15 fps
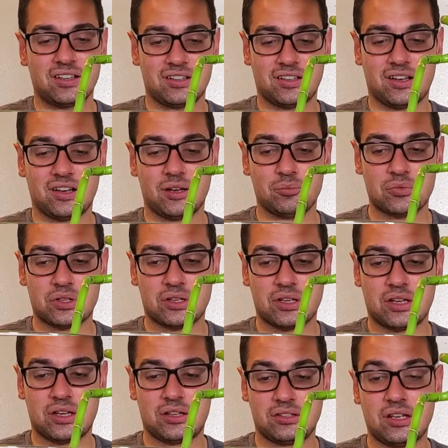And
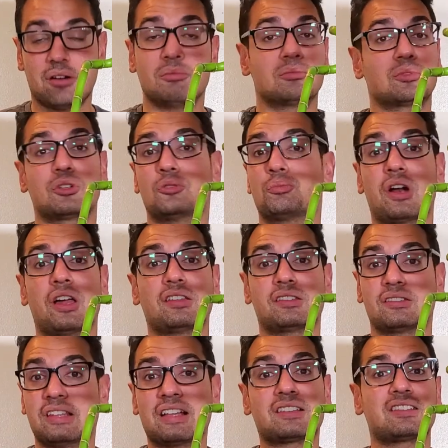yeah, good price.
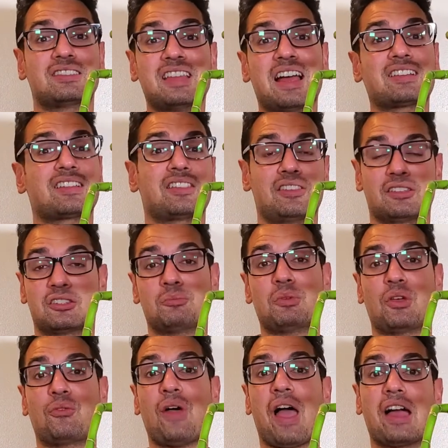That's I think the
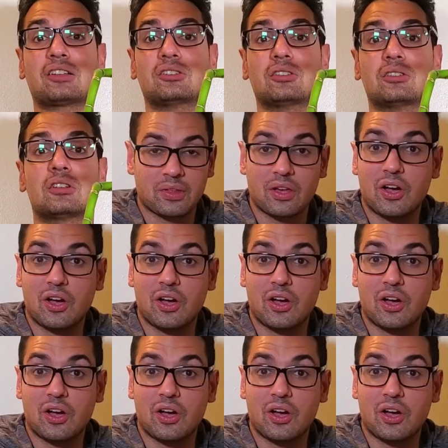big factor.